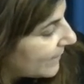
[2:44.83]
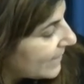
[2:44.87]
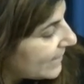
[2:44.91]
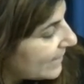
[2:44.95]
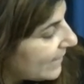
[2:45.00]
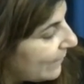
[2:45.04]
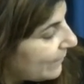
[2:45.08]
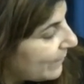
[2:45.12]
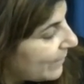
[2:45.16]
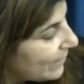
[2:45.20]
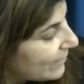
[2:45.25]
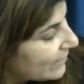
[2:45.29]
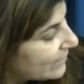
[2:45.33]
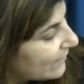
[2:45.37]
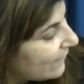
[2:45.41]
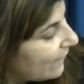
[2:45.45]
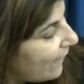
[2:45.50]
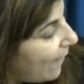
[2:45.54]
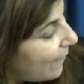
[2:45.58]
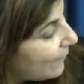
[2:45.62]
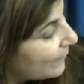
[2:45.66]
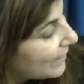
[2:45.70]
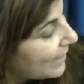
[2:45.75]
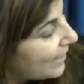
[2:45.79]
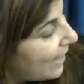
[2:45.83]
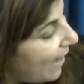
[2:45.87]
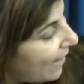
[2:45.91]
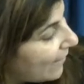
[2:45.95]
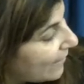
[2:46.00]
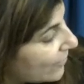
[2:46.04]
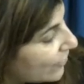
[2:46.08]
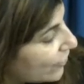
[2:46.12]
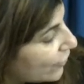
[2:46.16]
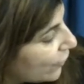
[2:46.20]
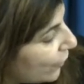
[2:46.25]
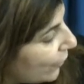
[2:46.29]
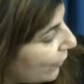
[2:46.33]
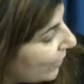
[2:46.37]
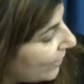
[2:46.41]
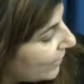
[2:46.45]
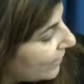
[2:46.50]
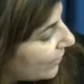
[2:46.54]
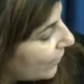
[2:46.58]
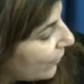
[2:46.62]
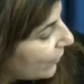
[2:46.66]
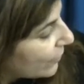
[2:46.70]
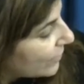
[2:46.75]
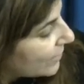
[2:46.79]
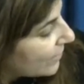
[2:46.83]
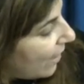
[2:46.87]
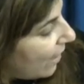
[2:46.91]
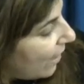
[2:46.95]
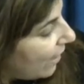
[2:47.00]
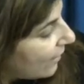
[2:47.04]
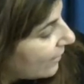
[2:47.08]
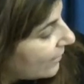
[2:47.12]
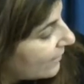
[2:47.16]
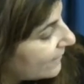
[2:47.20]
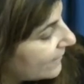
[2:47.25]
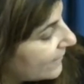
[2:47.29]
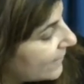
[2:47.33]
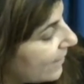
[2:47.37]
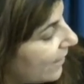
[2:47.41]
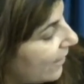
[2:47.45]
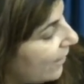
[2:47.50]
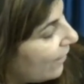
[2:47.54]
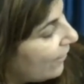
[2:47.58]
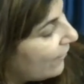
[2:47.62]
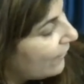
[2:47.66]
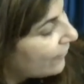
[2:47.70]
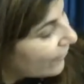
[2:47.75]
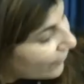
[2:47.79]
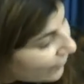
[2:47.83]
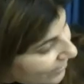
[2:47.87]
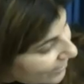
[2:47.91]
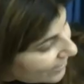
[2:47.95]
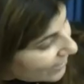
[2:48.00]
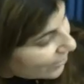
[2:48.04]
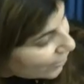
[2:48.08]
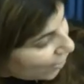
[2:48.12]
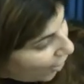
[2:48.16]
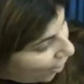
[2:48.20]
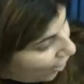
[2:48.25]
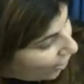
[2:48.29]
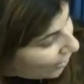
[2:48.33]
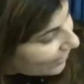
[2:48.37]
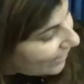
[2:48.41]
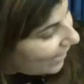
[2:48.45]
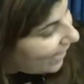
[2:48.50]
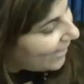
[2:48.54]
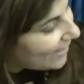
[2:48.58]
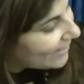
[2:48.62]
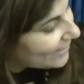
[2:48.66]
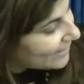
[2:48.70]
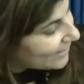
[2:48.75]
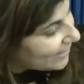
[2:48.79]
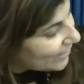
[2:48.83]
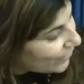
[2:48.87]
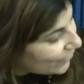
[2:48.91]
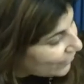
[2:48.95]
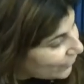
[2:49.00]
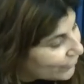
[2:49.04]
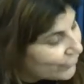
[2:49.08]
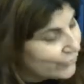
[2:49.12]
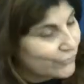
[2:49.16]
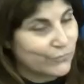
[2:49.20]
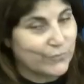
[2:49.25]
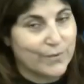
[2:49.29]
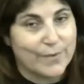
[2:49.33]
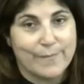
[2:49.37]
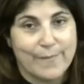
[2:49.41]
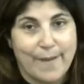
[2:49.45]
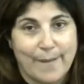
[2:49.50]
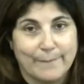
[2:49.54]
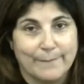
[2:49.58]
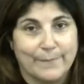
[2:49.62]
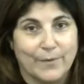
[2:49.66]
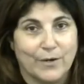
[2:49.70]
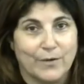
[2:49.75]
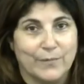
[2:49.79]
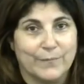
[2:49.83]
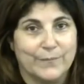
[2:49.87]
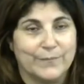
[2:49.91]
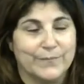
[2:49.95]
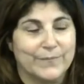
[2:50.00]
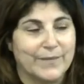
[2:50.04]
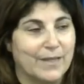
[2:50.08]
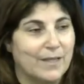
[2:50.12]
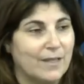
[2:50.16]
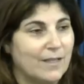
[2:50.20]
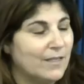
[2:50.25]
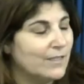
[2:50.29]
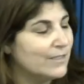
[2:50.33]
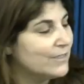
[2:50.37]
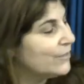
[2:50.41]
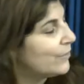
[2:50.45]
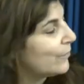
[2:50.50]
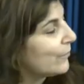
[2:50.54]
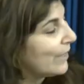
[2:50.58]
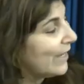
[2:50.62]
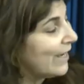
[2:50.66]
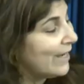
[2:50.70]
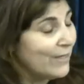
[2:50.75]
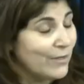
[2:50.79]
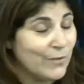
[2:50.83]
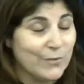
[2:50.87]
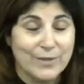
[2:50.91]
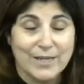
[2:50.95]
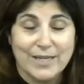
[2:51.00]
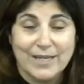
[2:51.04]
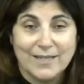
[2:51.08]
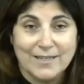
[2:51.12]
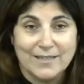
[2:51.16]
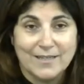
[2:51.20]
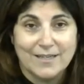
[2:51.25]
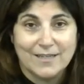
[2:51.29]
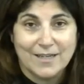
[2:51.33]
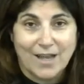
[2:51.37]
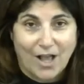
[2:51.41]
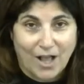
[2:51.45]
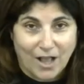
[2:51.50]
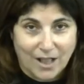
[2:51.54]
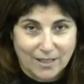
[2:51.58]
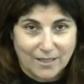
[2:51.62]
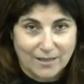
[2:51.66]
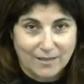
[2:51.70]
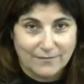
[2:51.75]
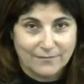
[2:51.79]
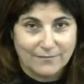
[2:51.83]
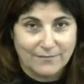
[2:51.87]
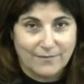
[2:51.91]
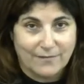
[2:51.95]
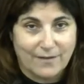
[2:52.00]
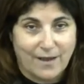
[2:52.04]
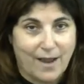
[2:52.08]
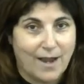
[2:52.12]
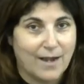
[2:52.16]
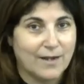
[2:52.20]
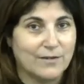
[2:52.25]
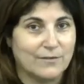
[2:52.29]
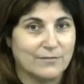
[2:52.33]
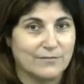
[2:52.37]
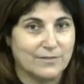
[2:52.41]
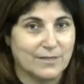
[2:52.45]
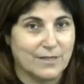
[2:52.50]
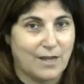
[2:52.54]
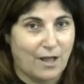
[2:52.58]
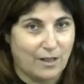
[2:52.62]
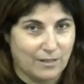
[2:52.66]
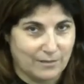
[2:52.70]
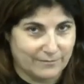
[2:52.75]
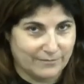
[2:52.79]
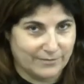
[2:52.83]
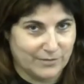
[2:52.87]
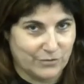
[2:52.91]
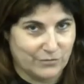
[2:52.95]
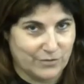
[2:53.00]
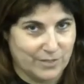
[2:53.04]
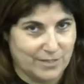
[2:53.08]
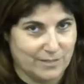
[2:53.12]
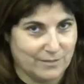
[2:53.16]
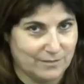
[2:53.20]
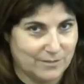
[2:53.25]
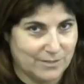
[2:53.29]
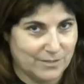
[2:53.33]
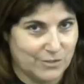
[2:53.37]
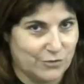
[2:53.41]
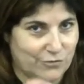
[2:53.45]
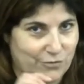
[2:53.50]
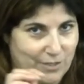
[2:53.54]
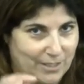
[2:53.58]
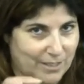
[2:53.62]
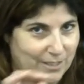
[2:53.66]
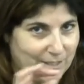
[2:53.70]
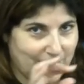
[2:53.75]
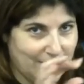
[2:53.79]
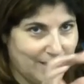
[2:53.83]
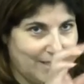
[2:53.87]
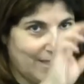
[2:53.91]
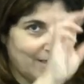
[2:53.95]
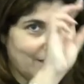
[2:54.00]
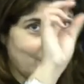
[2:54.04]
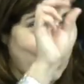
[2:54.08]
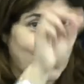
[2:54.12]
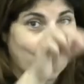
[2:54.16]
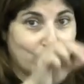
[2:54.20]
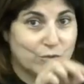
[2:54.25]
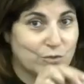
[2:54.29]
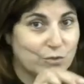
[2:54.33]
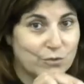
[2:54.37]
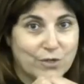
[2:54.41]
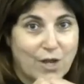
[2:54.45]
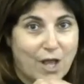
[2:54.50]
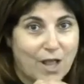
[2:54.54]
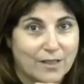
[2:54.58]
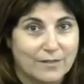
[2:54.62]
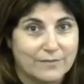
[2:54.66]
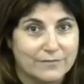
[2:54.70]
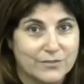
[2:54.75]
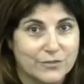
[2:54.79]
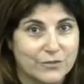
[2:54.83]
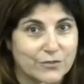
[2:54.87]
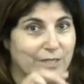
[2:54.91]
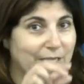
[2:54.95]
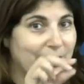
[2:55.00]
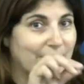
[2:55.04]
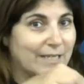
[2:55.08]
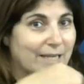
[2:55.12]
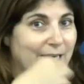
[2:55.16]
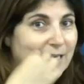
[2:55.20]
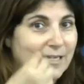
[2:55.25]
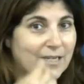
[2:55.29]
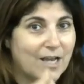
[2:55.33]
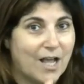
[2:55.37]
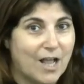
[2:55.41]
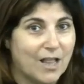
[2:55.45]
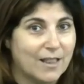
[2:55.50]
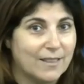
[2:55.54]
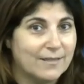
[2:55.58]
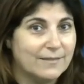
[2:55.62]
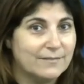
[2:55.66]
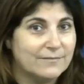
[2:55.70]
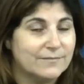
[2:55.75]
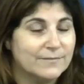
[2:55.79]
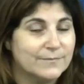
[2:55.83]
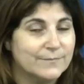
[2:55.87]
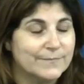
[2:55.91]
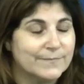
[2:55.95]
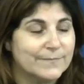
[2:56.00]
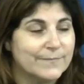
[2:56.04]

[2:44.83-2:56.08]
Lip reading: Samir's family had enjoyed those olives for as long as he could remember. So can you eat an olive out of an olive tree strictly? Like go to an olive tree and get an olive?